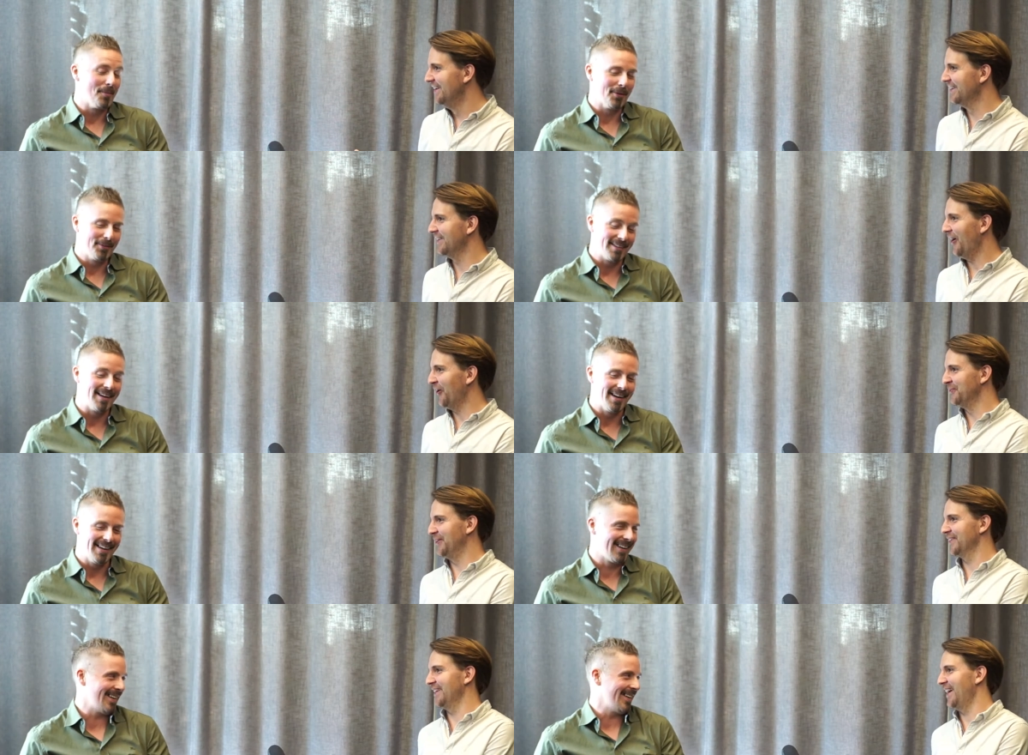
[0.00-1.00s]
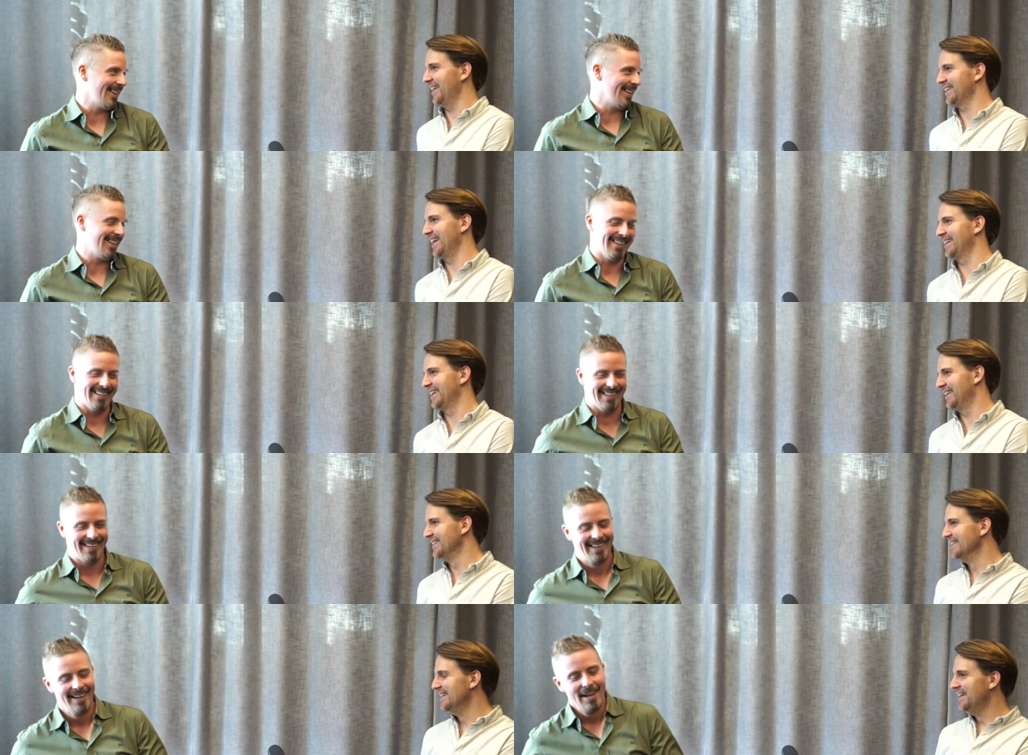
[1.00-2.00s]
Speaker 1: Almost, yeah.
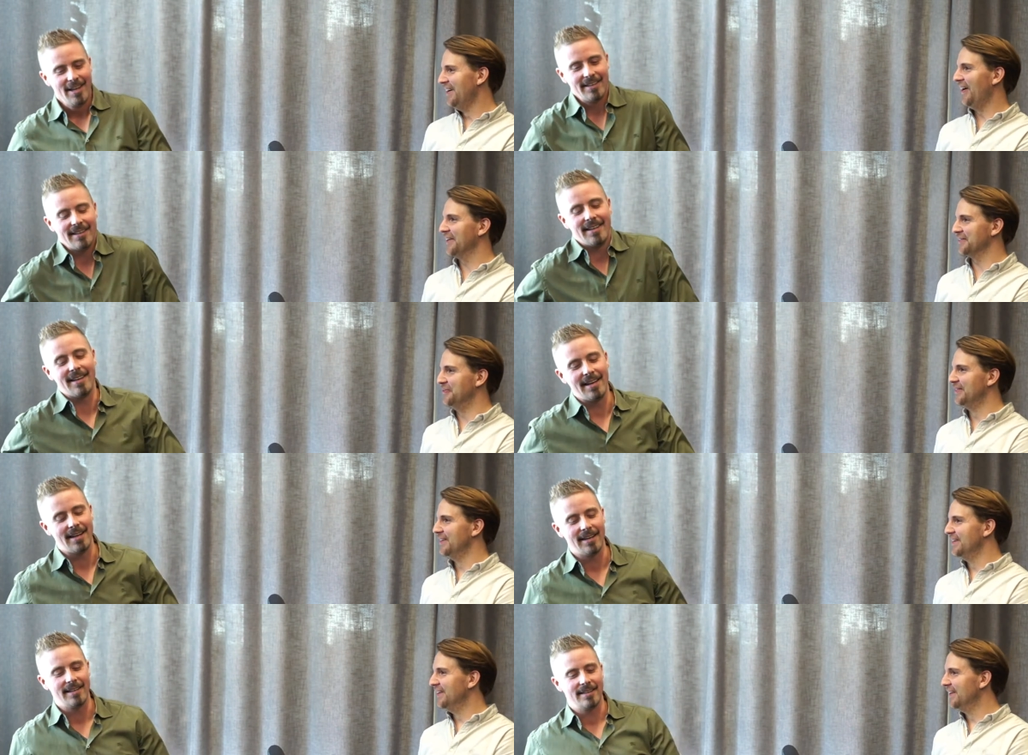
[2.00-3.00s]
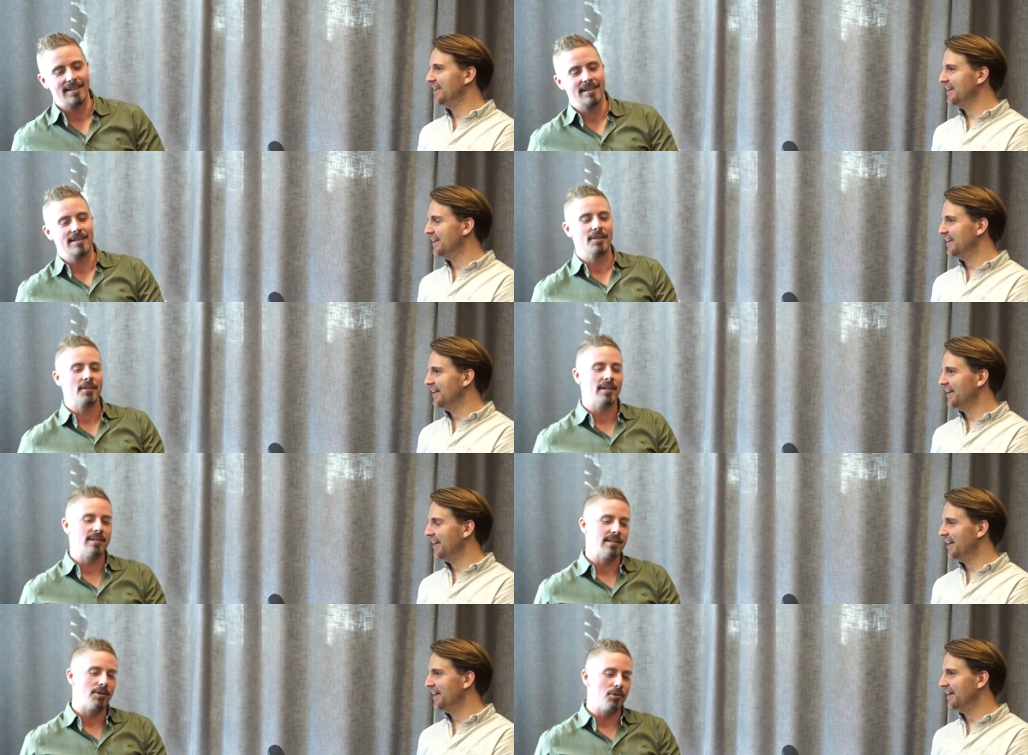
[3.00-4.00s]
okay. Awesome. Uh, the
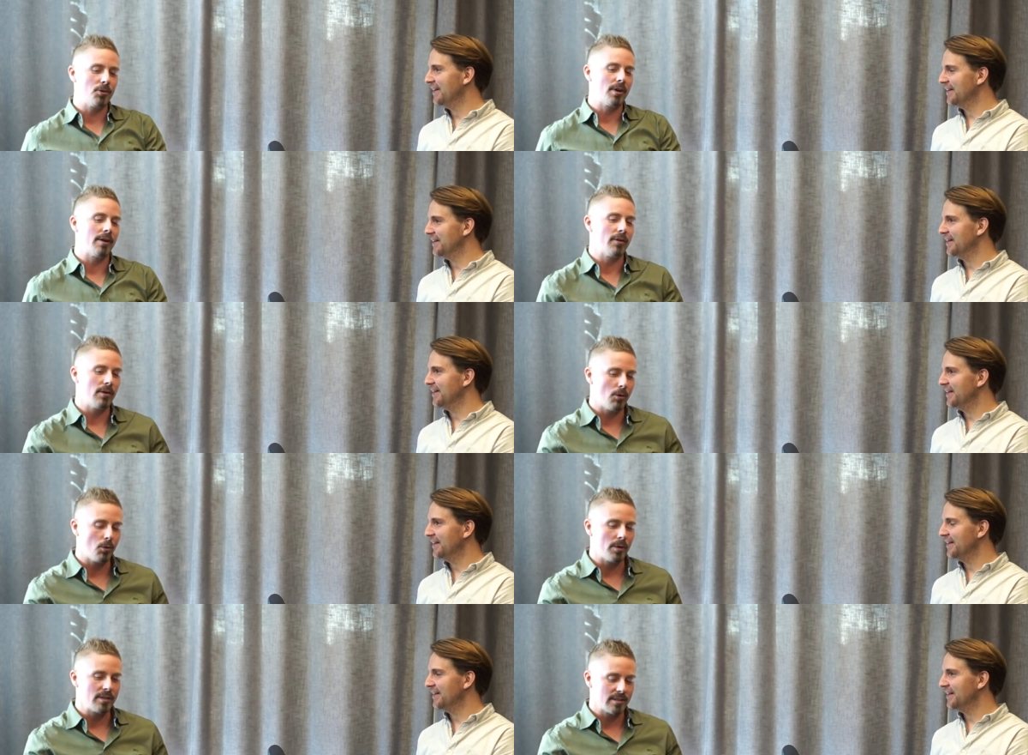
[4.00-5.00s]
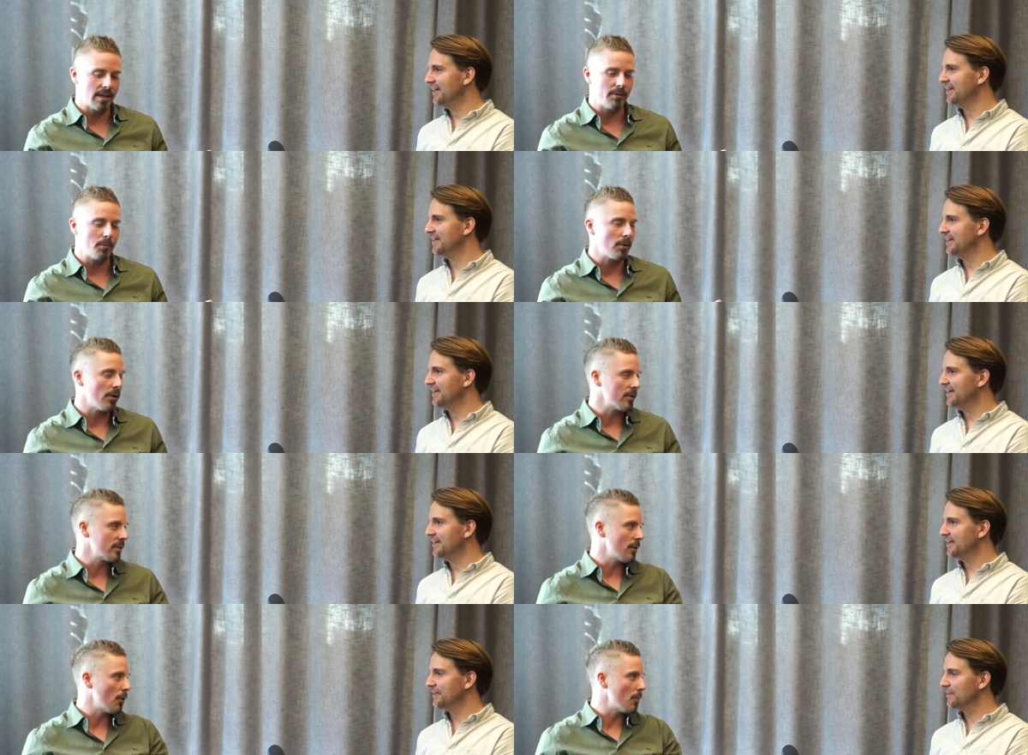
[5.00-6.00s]
thing is that you don't have a, always have the
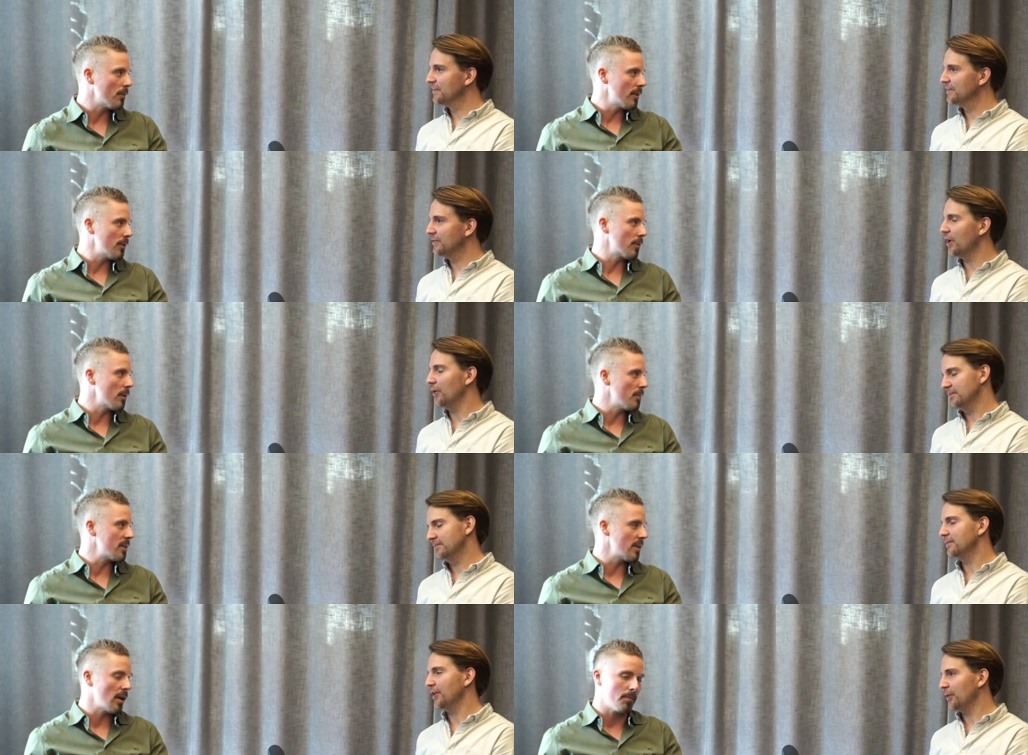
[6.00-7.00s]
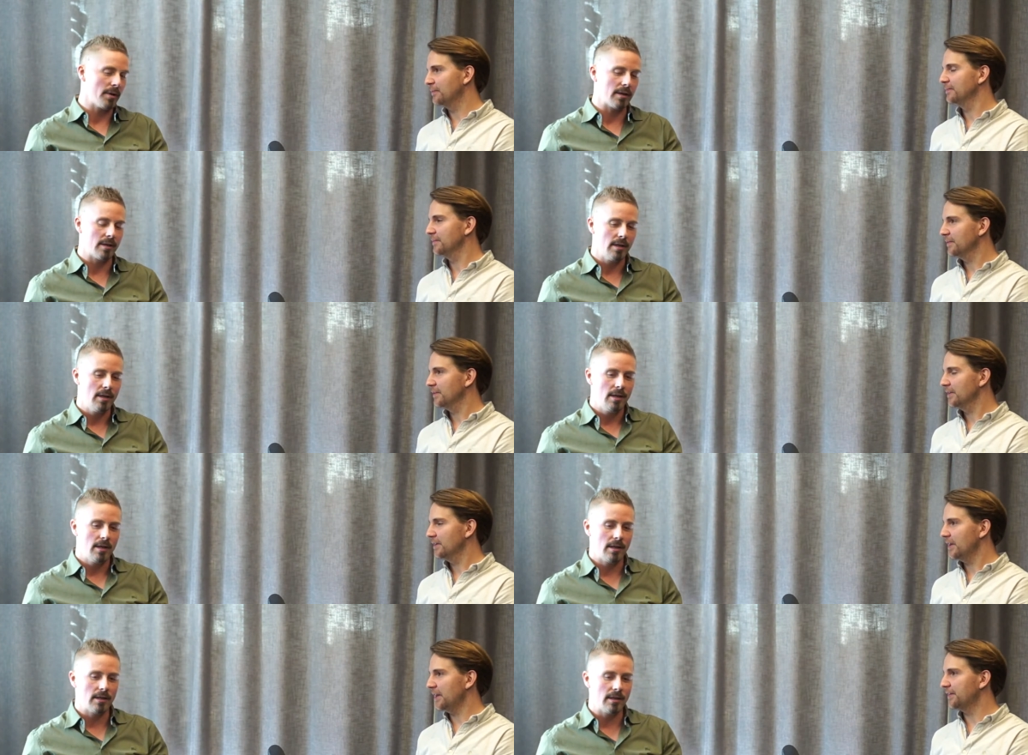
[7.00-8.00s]
products at home that you no, can mix it no. up and,
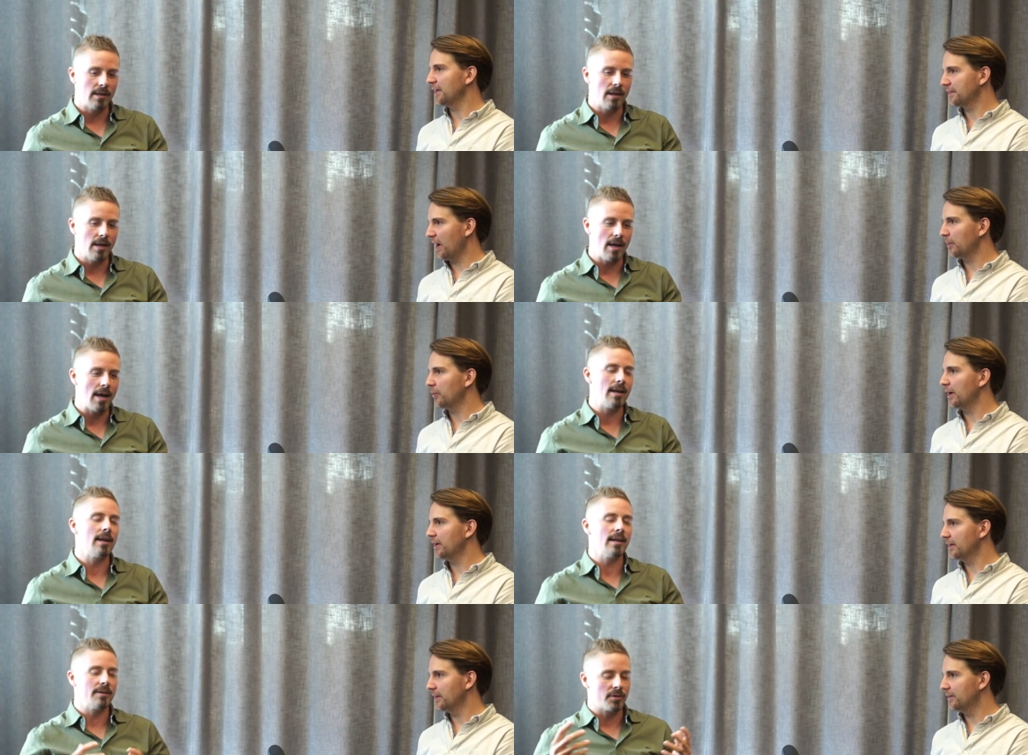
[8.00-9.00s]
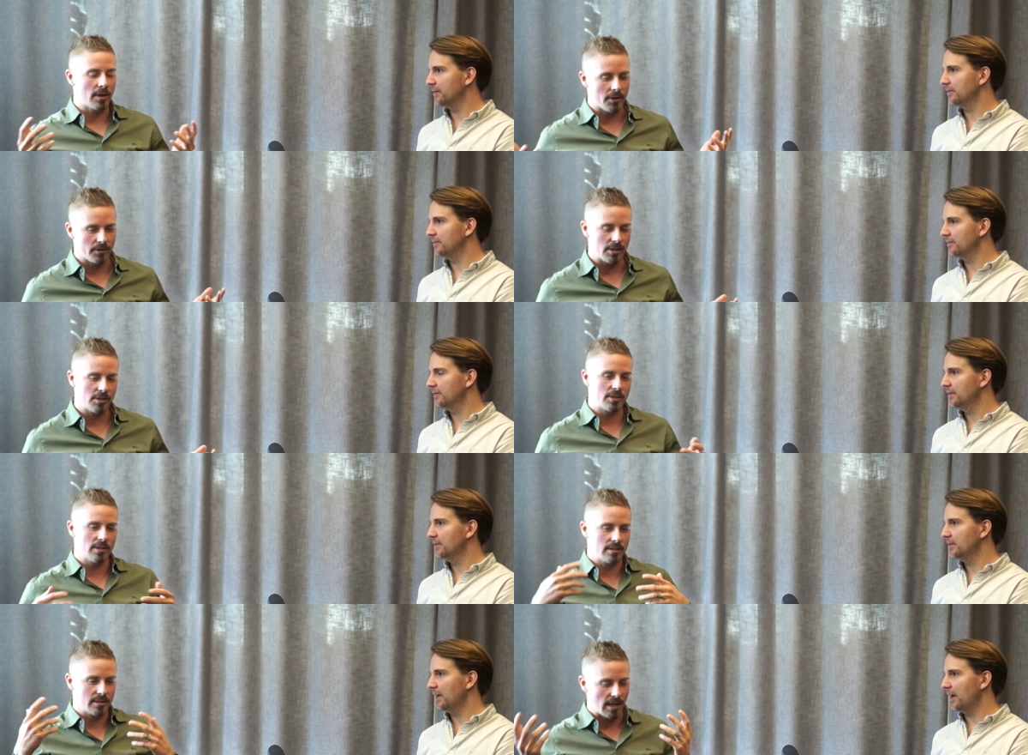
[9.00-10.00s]
and, and it, it, takes time, right? and it leaves and a lot of
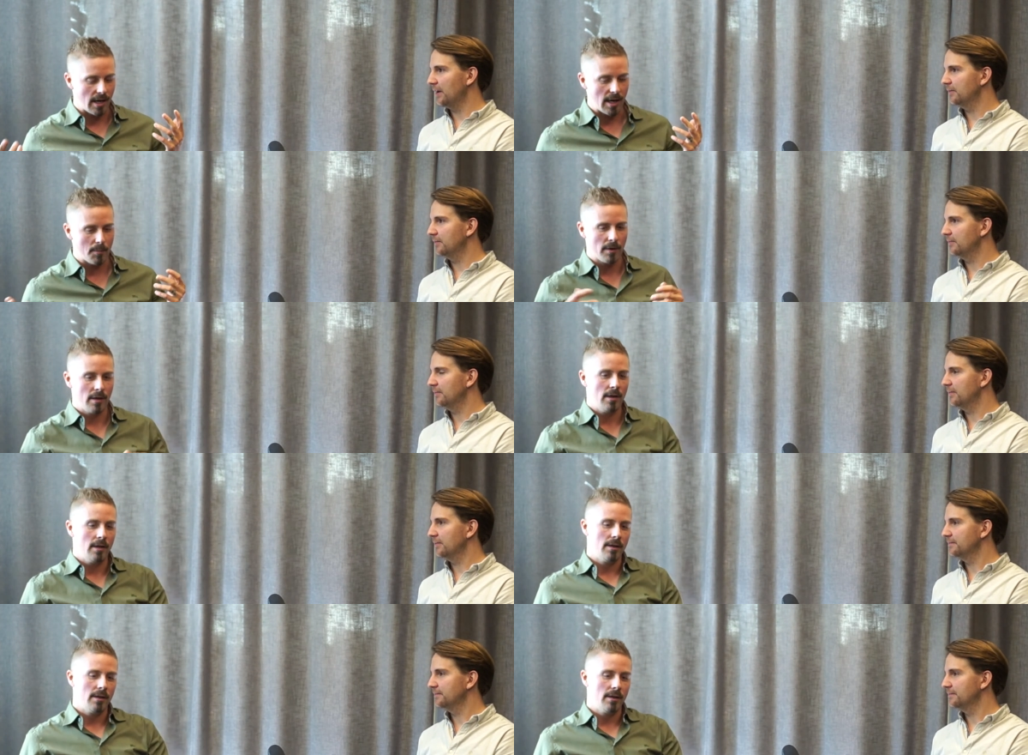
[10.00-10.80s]
dishes, yeah. time.